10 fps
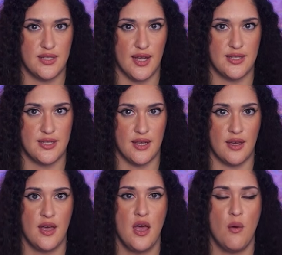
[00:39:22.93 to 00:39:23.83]

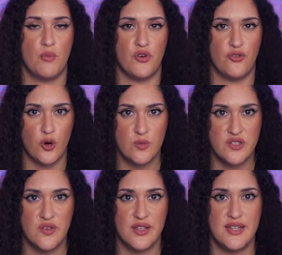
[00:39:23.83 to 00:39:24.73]
testing, performance
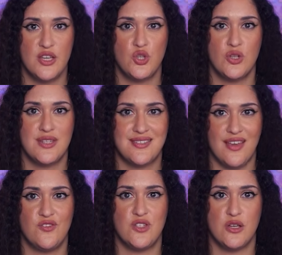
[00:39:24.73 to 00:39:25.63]
validation,
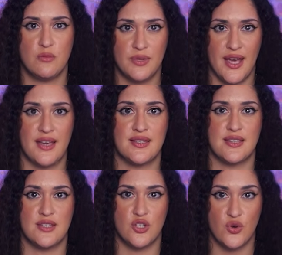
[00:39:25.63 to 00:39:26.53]
safety, compliance,
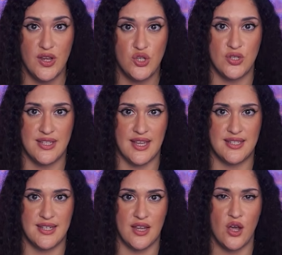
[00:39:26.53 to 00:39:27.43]
and integration
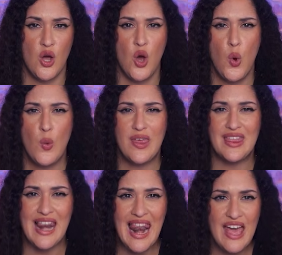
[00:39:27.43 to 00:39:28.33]
testing
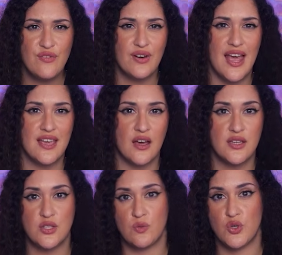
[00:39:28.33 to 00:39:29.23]
with live-like
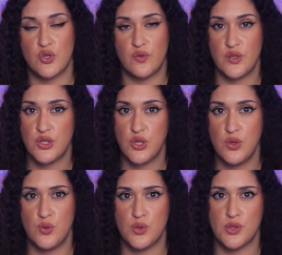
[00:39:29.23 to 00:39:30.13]
customer service
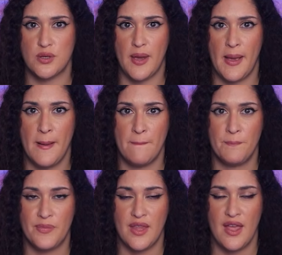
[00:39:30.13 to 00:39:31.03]
queues;
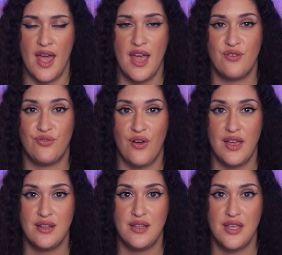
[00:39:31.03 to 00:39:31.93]
and
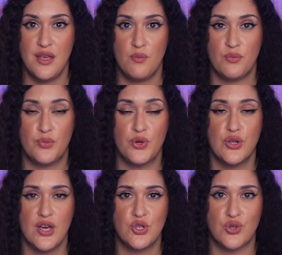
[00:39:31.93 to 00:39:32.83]
finally,
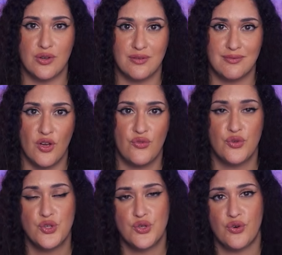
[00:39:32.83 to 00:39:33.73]
production
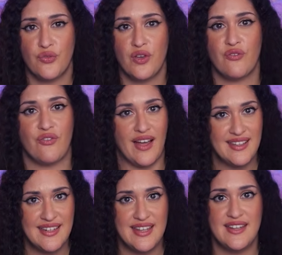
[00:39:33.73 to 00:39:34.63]
for serving
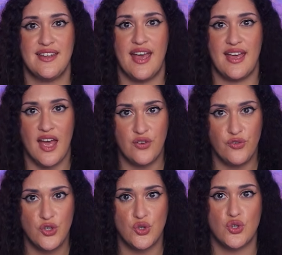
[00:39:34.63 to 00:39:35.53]
validated AI
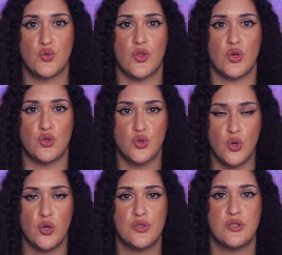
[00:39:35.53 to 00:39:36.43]
features with
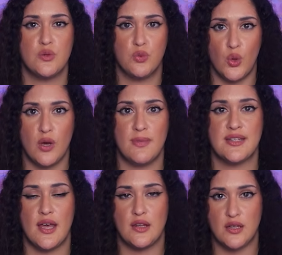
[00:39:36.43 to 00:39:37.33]
controlled
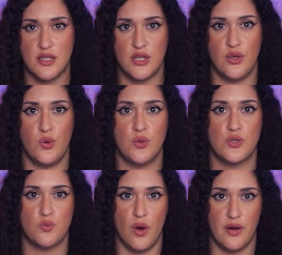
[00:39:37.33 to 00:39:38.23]
deployment and
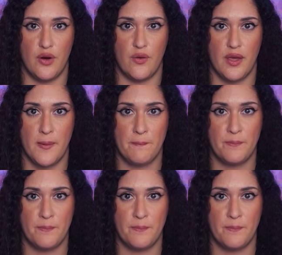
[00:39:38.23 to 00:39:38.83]
continuous monitoring.